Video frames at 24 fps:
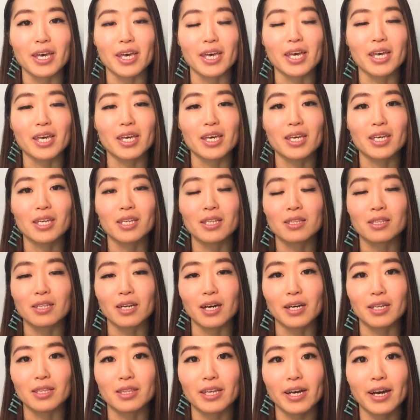and
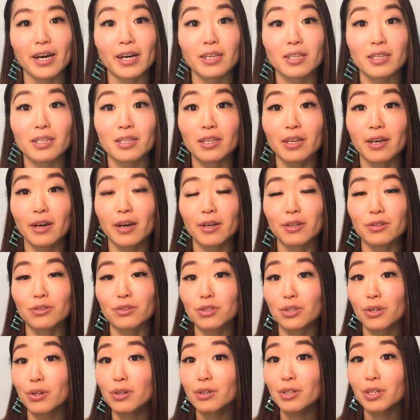that can
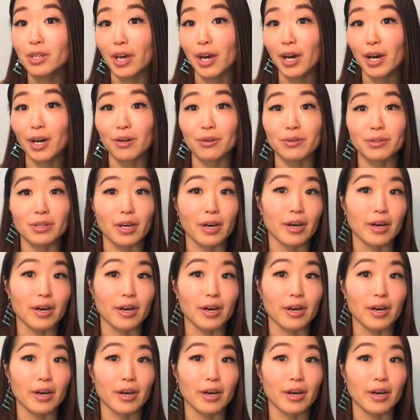turn out